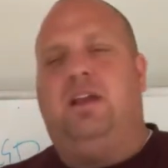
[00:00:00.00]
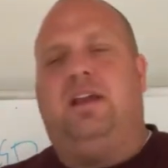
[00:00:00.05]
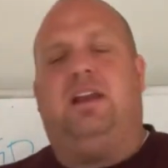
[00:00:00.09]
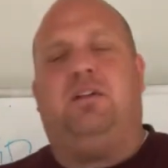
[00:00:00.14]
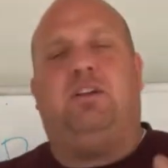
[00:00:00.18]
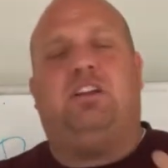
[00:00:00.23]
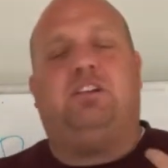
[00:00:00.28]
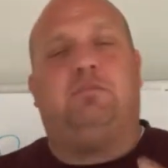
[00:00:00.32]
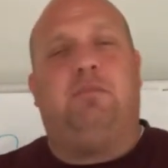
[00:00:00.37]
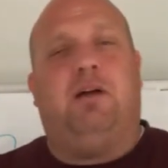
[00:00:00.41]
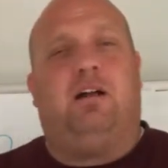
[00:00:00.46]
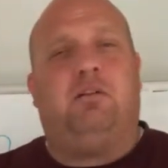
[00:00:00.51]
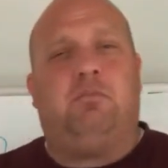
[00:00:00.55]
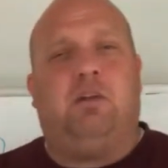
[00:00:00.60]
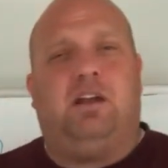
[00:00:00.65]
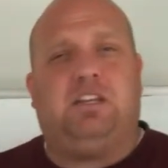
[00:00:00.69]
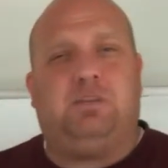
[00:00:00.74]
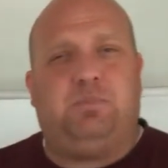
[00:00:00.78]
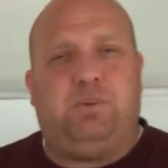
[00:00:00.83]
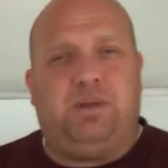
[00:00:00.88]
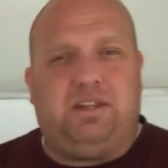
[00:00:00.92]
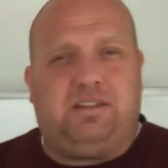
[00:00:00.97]
Anyways, Mountain
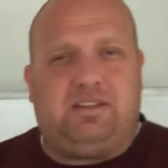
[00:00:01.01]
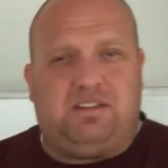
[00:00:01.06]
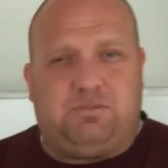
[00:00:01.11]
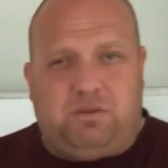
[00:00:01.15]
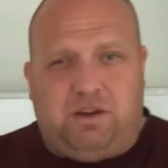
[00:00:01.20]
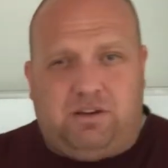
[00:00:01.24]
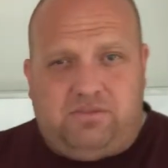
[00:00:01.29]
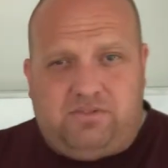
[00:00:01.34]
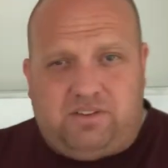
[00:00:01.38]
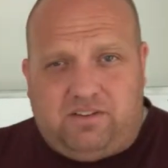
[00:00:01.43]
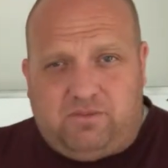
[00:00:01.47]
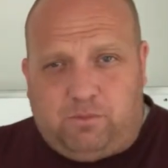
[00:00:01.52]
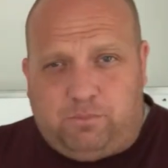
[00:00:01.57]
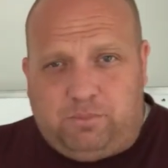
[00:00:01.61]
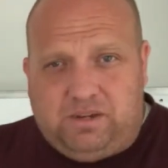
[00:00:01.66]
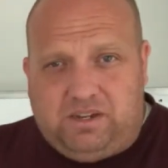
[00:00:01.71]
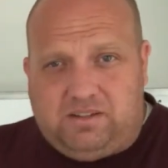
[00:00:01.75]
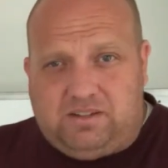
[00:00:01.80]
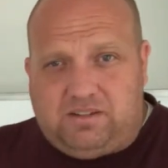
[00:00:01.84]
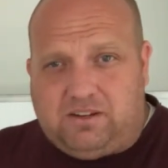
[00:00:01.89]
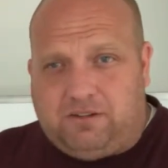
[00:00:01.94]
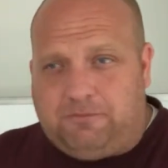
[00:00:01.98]
Mike's Pizza is my favorite
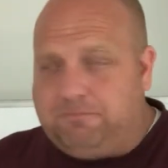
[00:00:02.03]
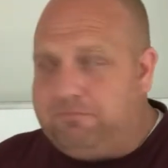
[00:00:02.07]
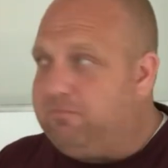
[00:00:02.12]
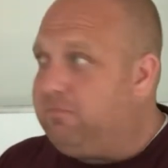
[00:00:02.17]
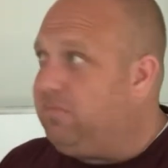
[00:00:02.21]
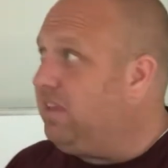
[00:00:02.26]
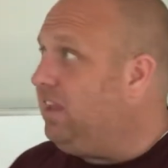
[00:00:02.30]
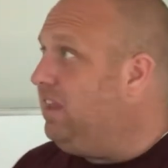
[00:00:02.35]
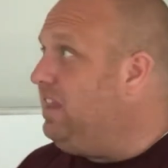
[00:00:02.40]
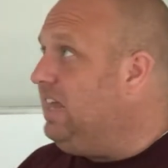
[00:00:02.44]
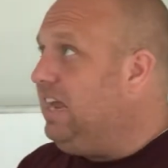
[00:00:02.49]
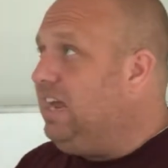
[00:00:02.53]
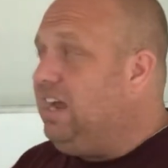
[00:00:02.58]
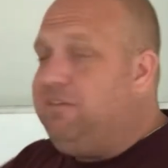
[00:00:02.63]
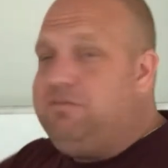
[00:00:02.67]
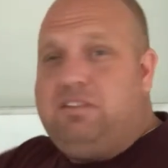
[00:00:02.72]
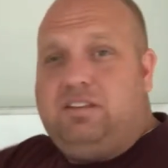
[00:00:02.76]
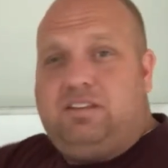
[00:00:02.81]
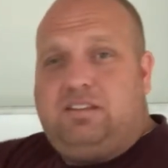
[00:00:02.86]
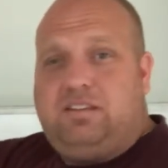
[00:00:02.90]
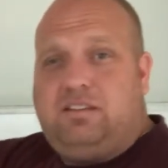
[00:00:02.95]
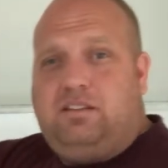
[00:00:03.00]
pizza. And they
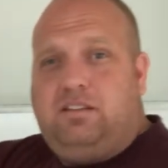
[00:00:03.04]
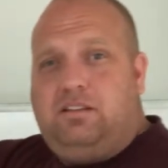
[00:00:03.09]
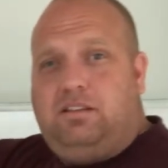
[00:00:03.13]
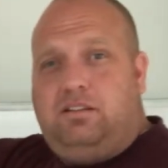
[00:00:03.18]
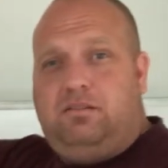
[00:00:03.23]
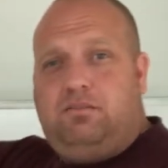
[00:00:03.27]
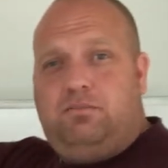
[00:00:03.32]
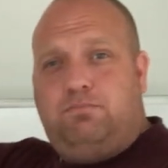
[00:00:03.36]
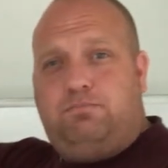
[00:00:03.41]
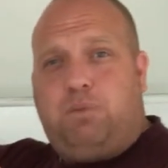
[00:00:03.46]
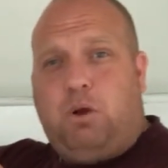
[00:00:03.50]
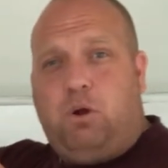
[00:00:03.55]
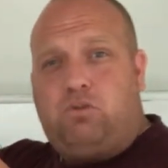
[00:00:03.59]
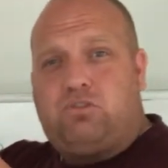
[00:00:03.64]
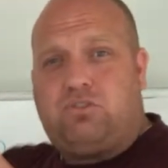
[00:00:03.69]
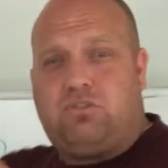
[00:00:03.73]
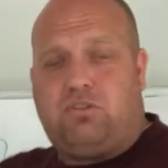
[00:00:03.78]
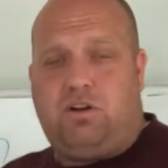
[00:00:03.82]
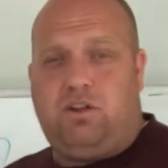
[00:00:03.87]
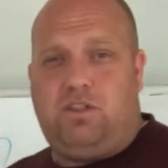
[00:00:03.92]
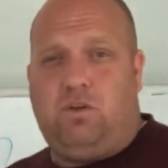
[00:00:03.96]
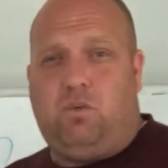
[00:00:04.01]
have this
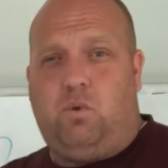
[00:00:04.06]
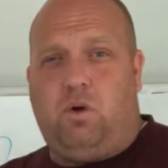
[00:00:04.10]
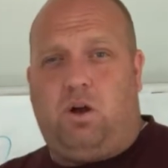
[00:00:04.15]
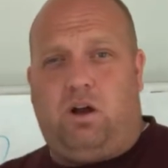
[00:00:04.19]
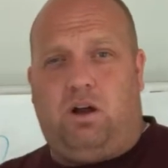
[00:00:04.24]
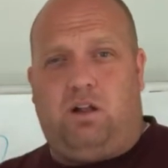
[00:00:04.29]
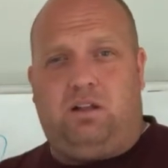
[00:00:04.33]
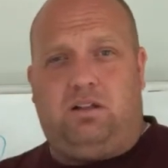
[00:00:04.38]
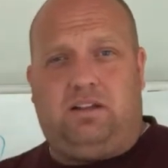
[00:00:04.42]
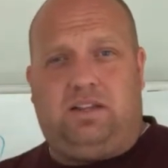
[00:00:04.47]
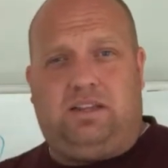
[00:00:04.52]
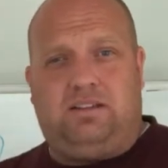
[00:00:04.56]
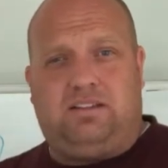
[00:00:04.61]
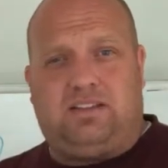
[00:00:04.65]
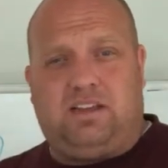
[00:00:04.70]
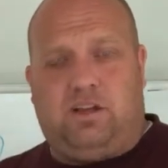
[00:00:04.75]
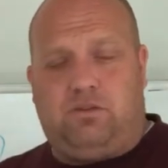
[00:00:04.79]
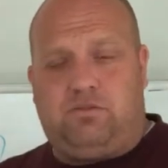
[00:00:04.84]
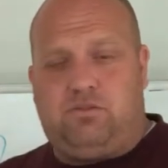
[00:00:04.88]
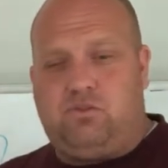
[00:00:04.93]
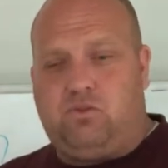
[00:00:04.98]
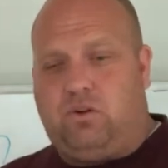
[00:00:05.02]
poster on the wall in
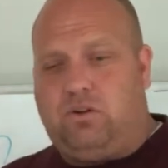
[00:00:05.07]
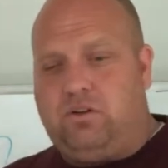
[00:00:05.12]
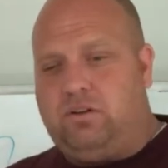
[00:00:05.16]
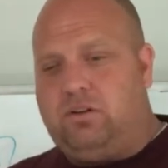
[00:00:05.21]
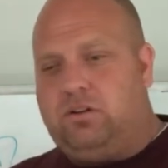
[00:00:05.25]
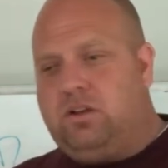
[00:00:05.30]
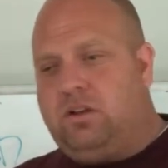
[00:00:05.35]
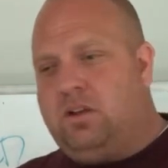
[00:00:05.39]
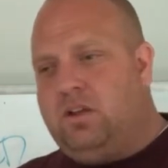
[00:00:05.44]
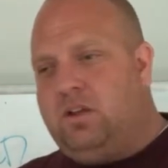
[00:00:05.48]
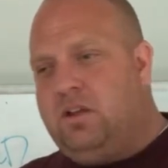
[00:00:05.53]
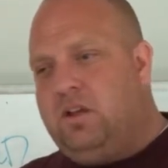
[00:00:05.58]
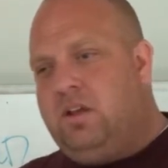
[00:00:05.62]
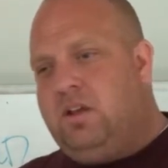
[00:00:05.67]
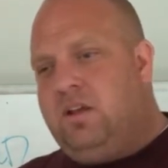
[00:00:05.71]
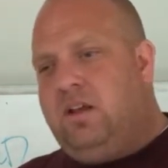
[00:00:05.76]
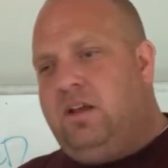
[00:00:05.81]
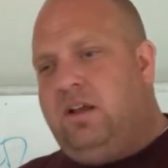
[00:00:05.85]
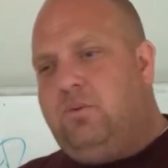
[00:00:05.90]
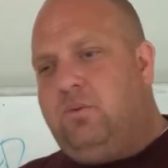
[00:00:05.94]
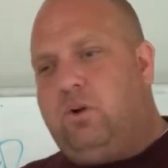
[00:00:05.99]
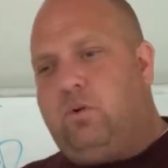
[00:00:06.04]
South Jordan,
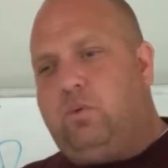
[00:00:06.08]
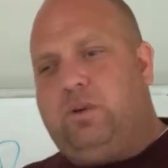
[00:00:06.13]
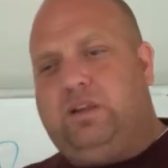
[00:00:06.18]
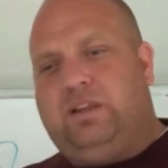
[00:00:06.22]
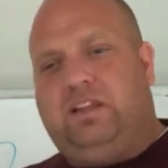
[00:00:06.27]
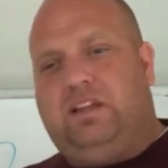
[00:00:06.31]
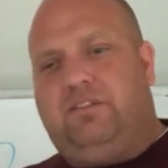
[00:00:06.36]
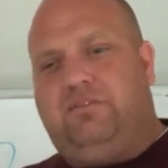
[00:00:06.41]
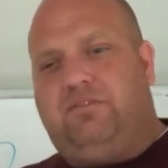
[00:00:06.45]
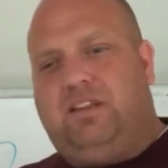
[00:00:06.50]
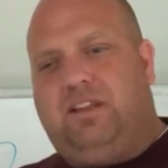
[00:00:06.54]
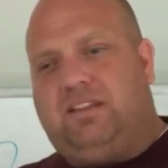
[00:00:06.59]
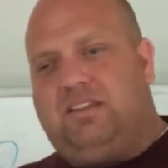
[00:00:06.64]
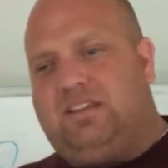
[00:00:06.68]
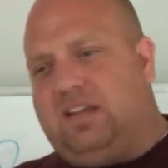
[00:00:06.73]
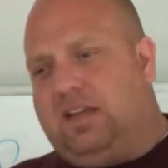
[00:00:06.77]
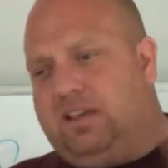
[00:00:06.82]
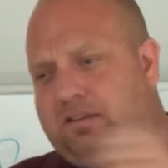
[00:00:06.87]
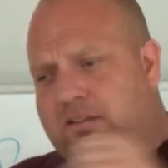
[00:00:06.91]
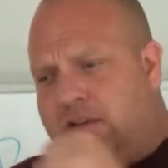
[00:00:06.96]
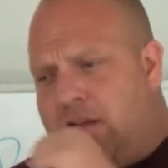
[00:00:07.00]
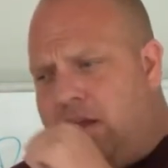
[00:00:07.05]
where we live, that
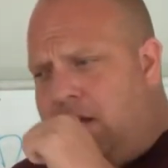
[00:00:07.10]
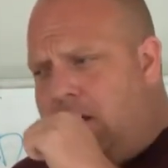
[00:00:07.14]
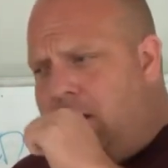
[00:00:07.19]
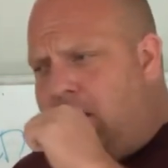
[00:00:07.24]
says,